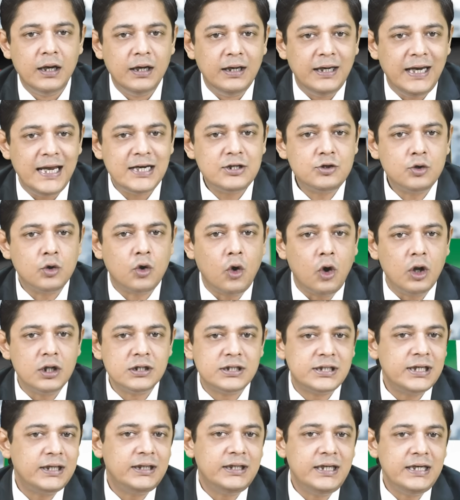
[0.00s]
NATO
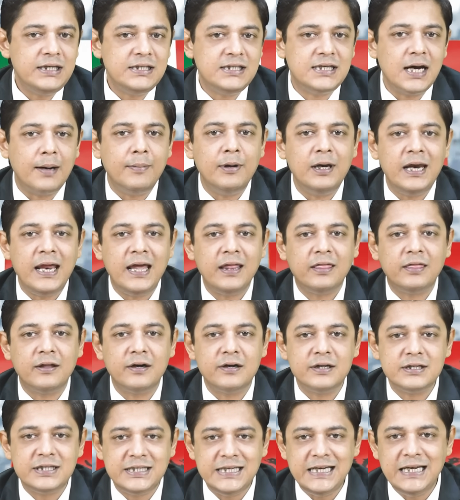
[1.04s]
calls it the
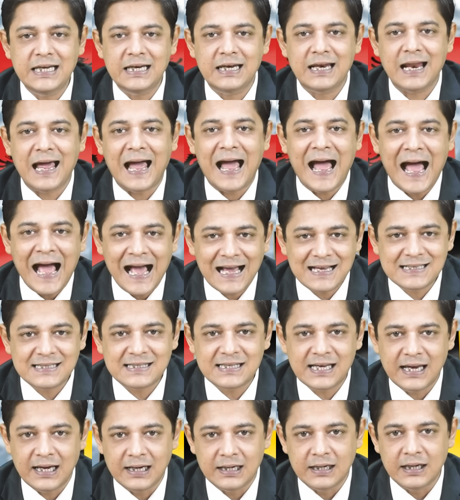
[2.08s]
AA-13
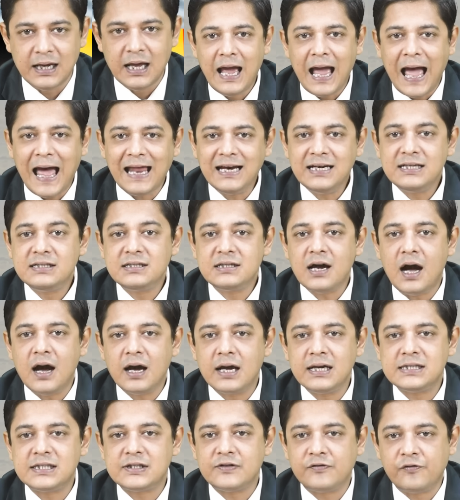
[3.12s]
Axe Head, and it
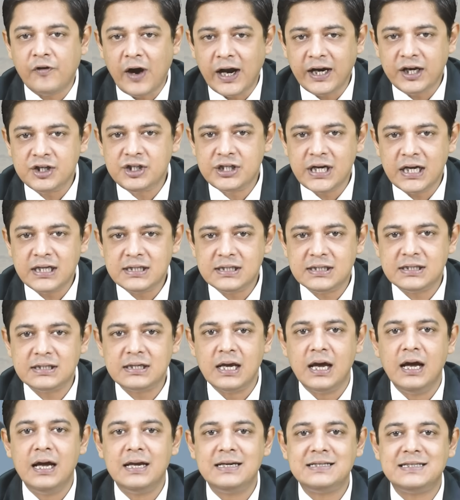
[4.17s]
targets fighter jets,